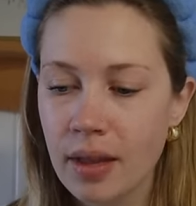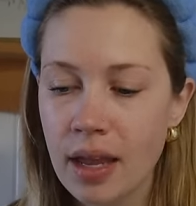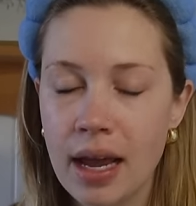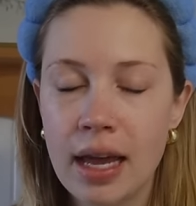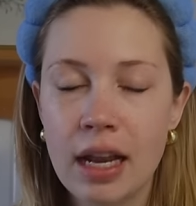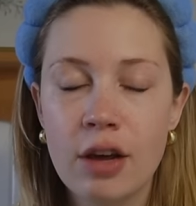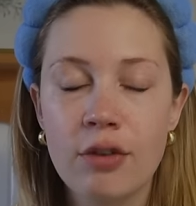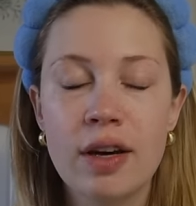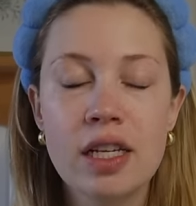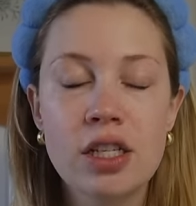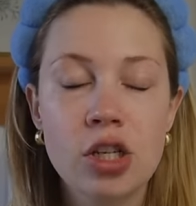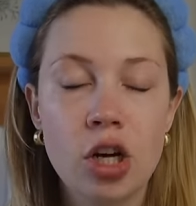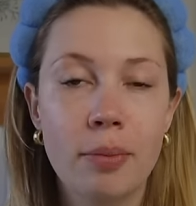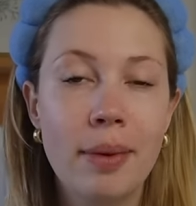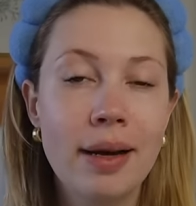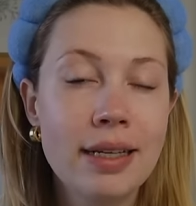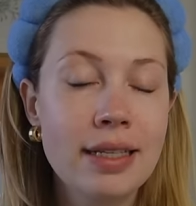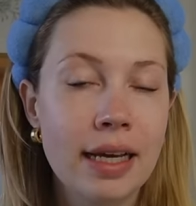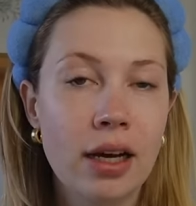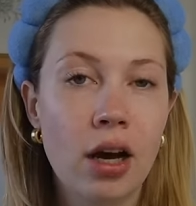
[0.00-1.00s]
And if I start
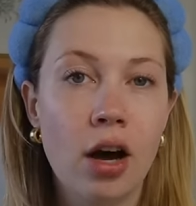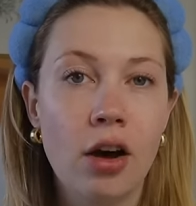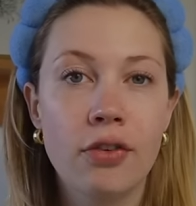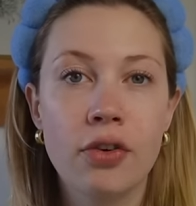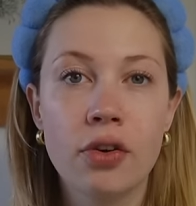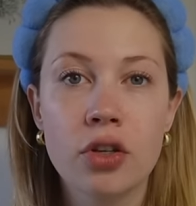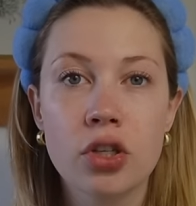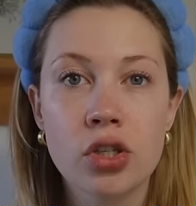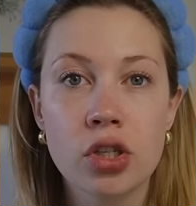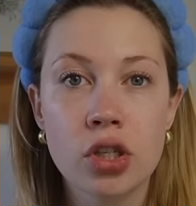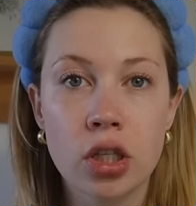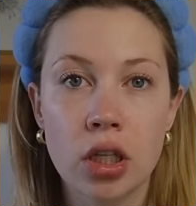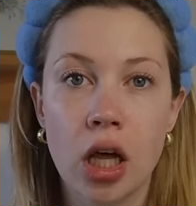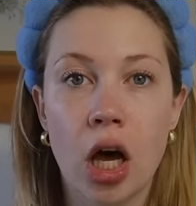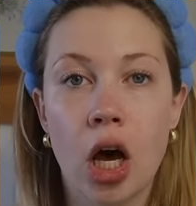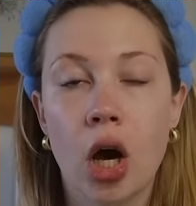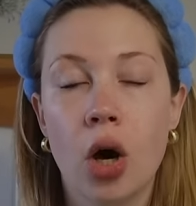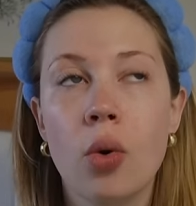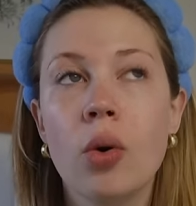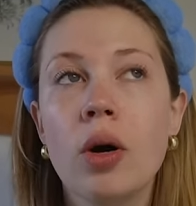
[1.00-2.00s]
my day off
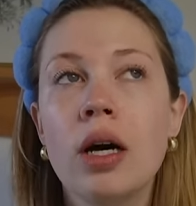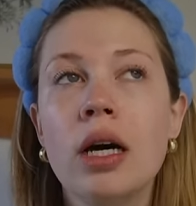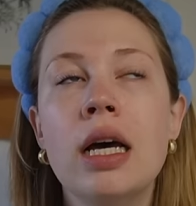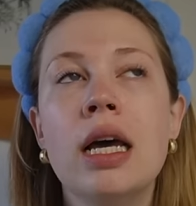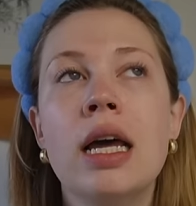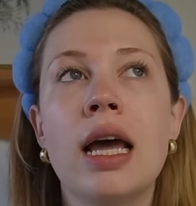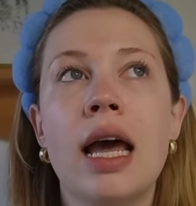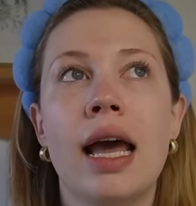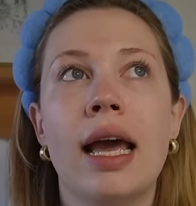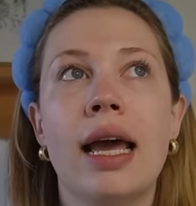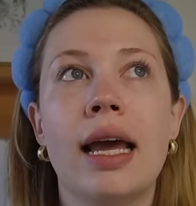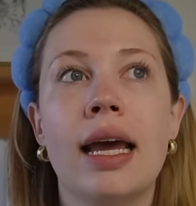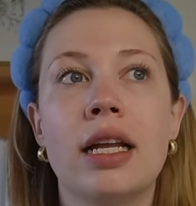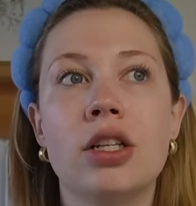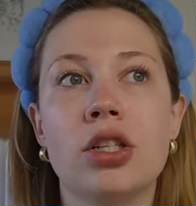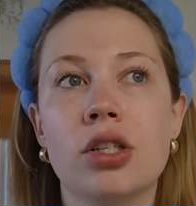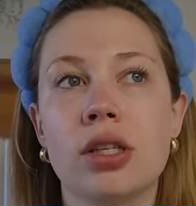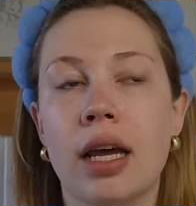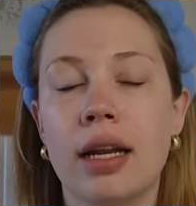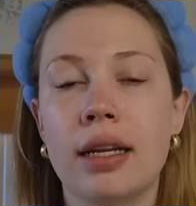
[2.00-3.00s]
slow and
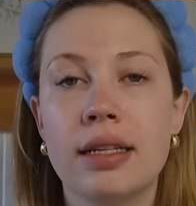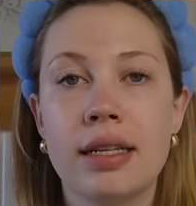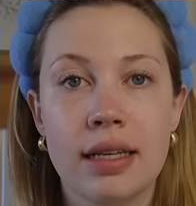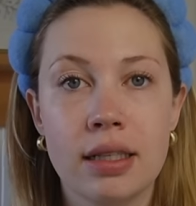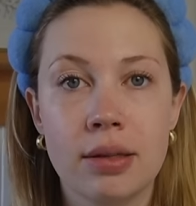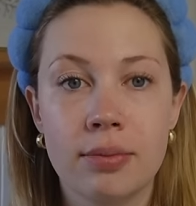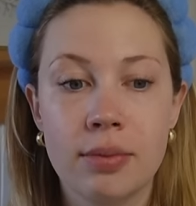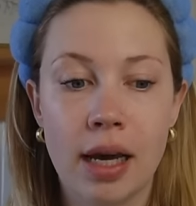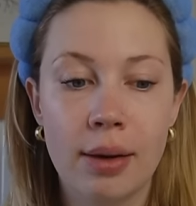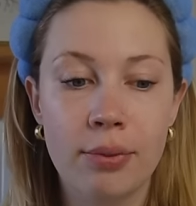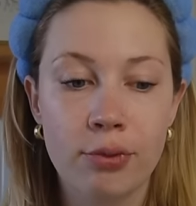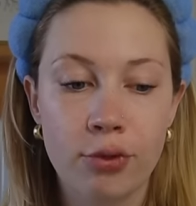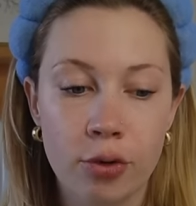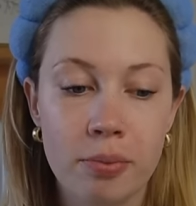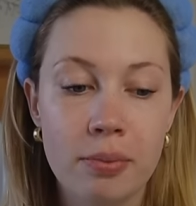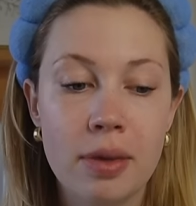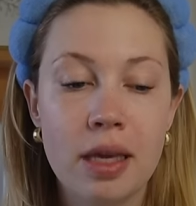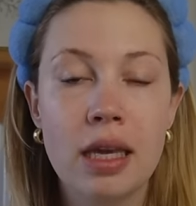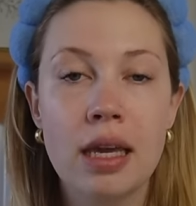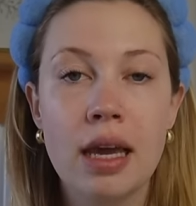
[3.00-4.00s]
just kind of take some time for
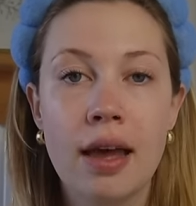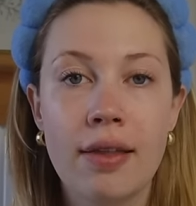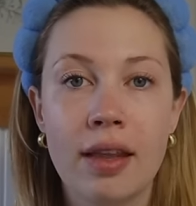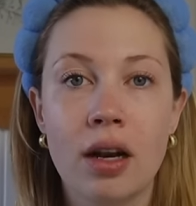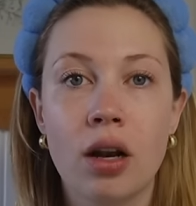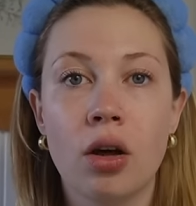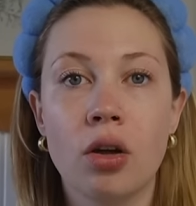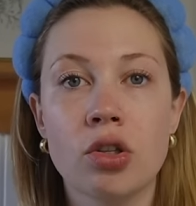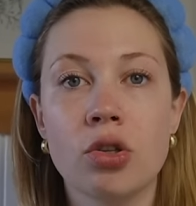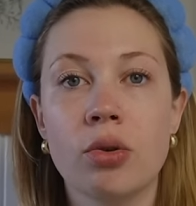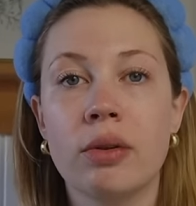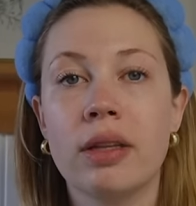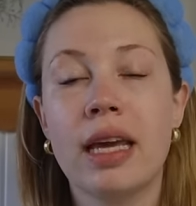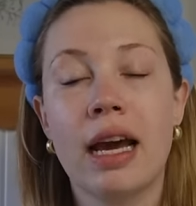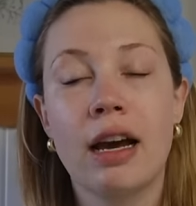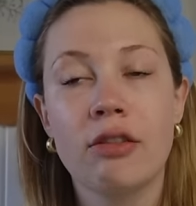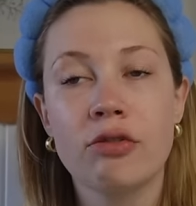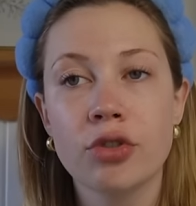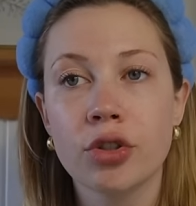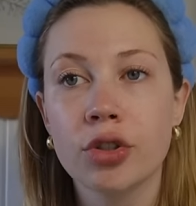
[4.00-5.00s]
me and then also in the
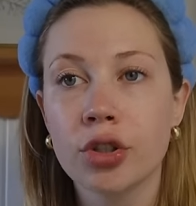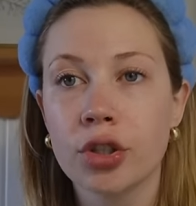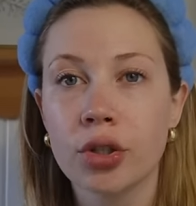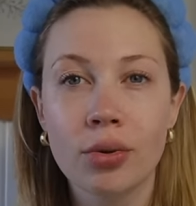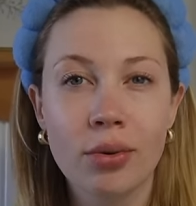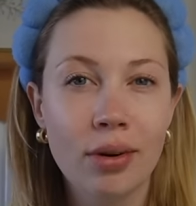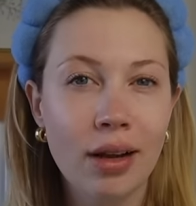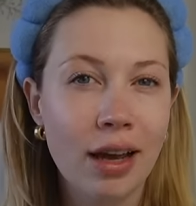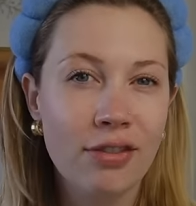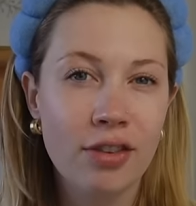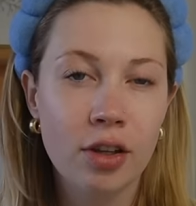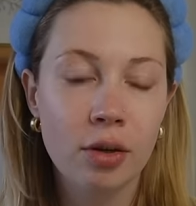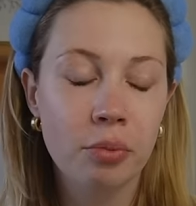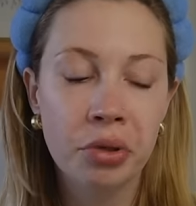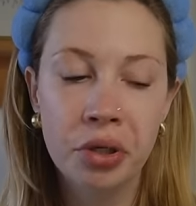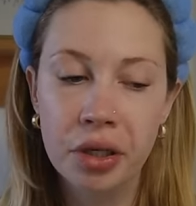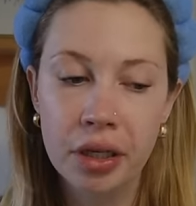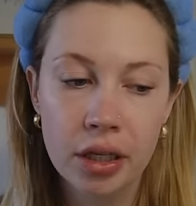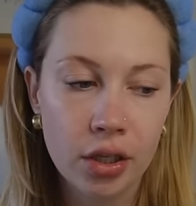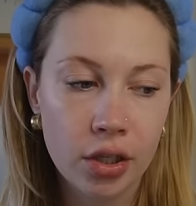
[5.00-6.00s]
afternoon, I feel
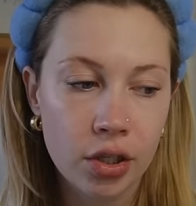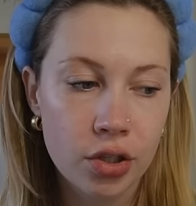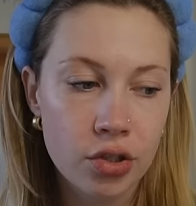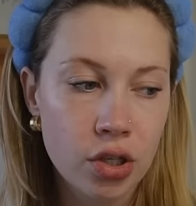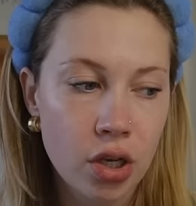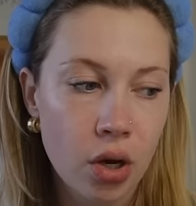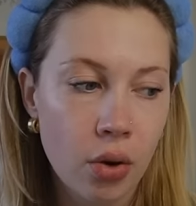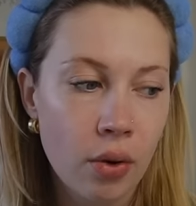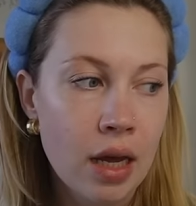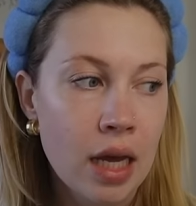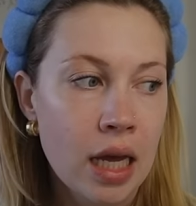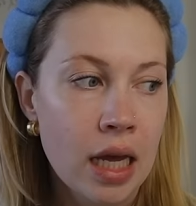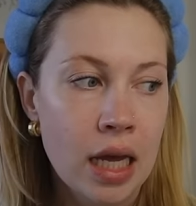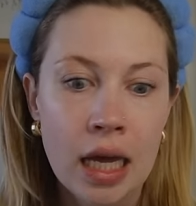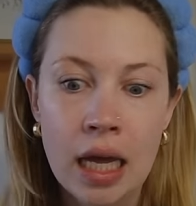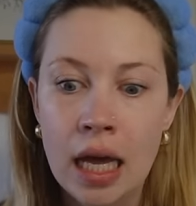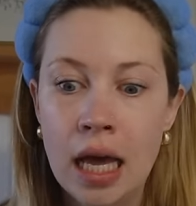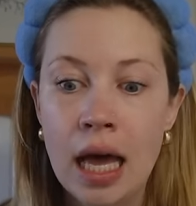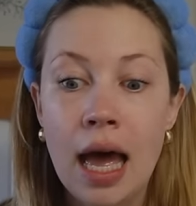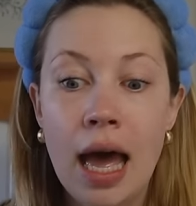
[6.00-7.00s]
pretty good. So
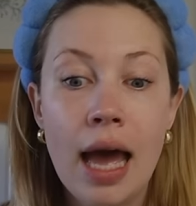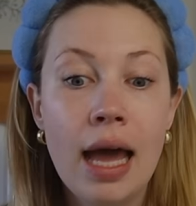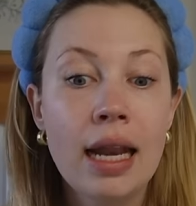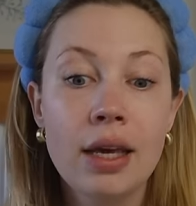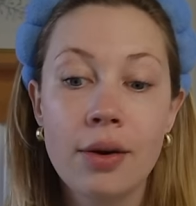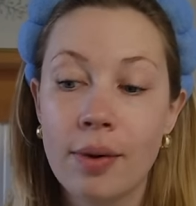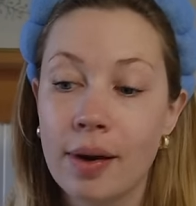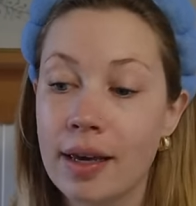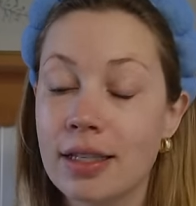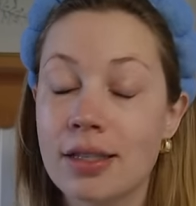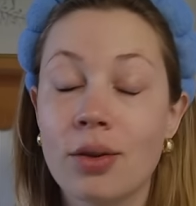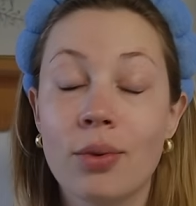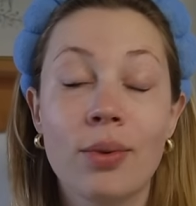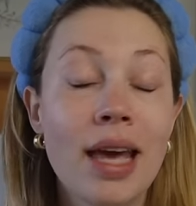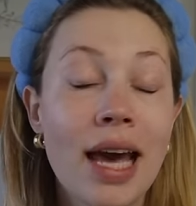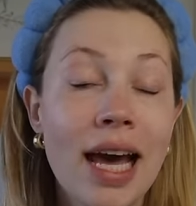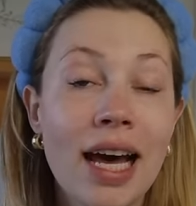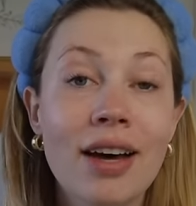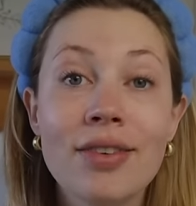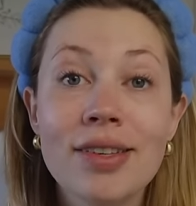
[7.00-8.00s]
anyways, we
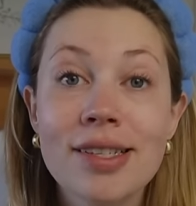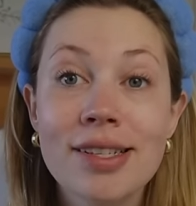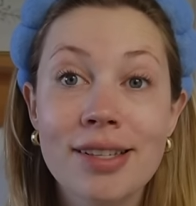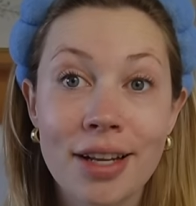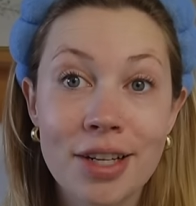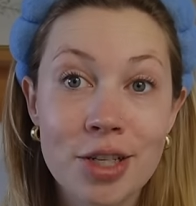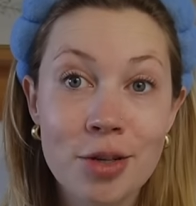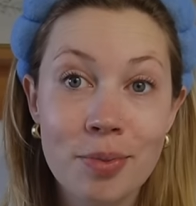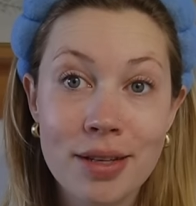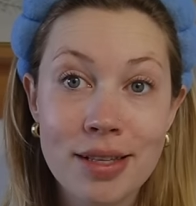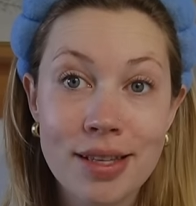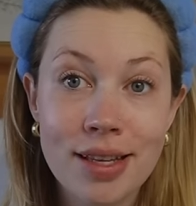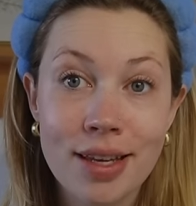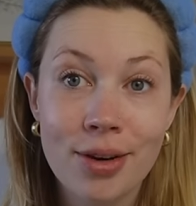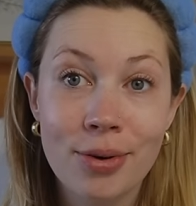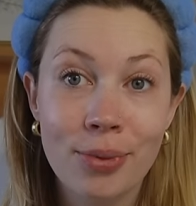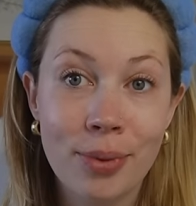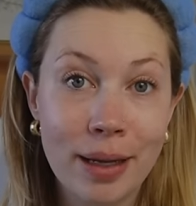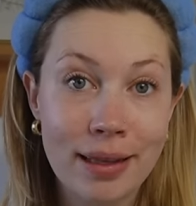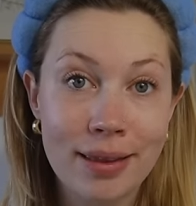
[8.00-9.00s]
have such a busy
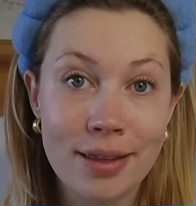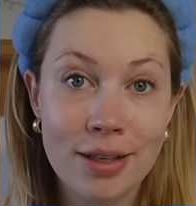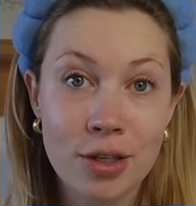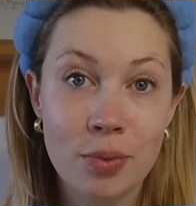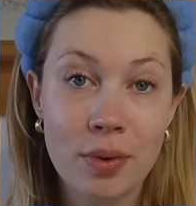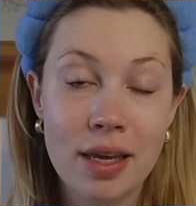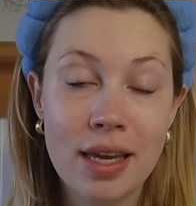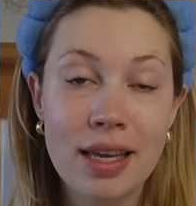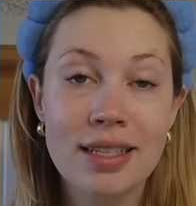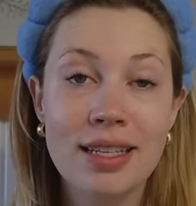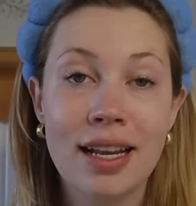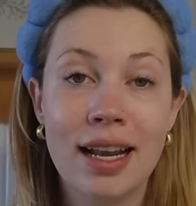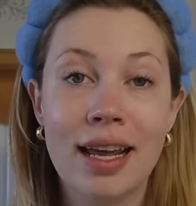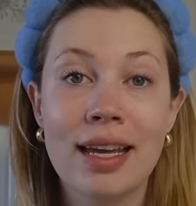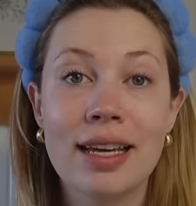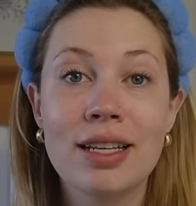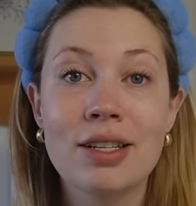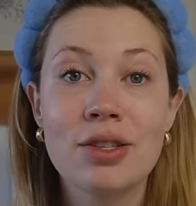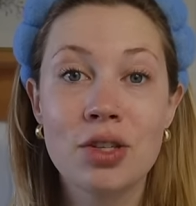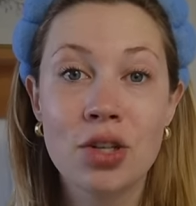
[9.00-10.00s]
week this week. Today
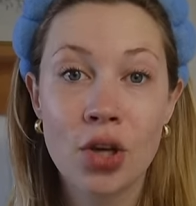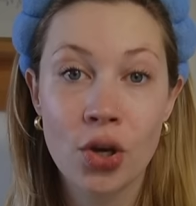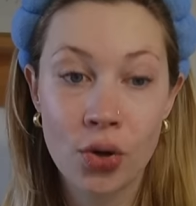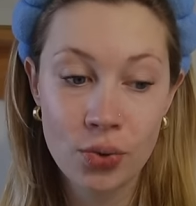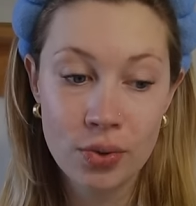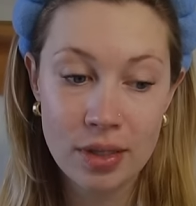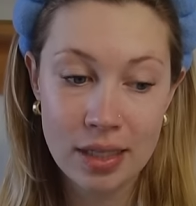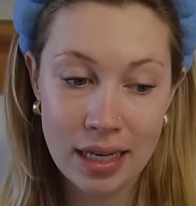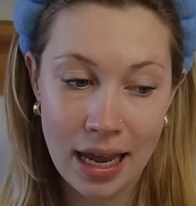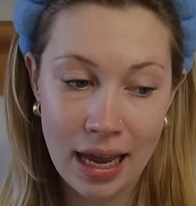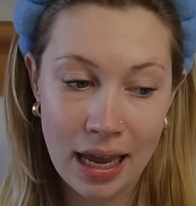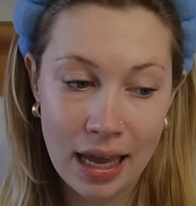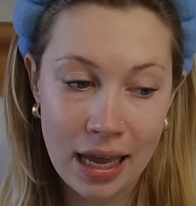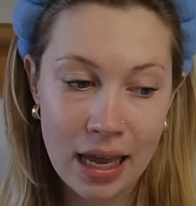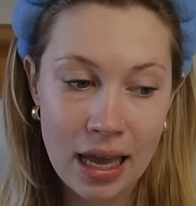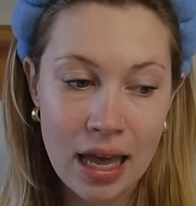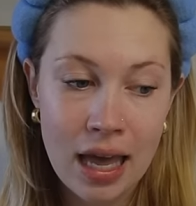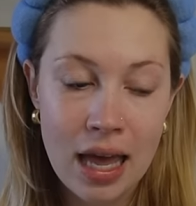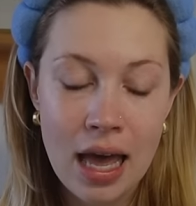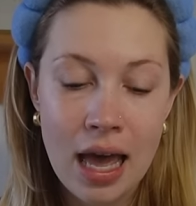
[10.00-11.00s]
is
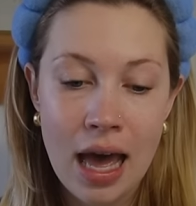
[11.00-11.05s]
Tuesday.